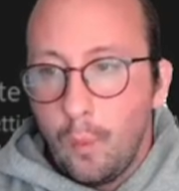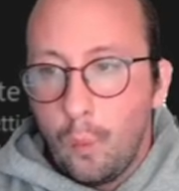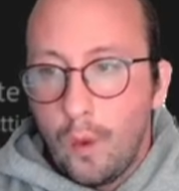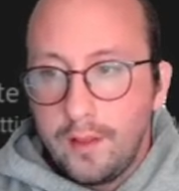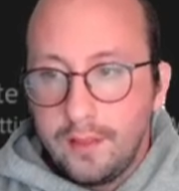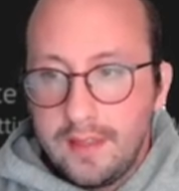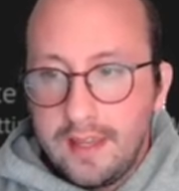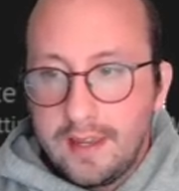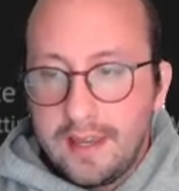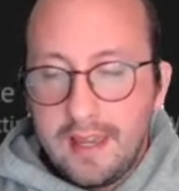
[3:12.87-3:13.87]
what
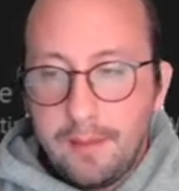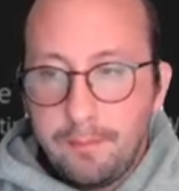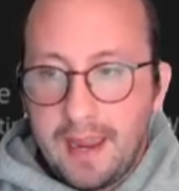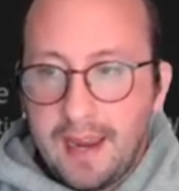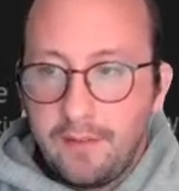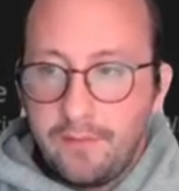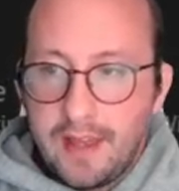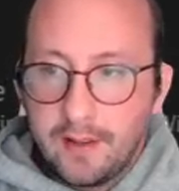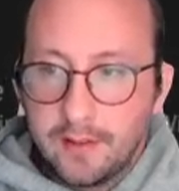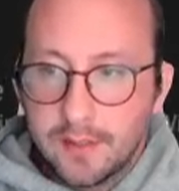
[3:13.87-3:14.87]
the key main
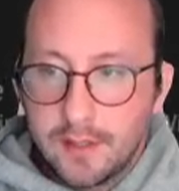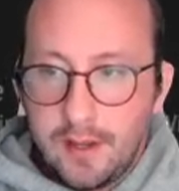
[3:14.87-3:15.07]
things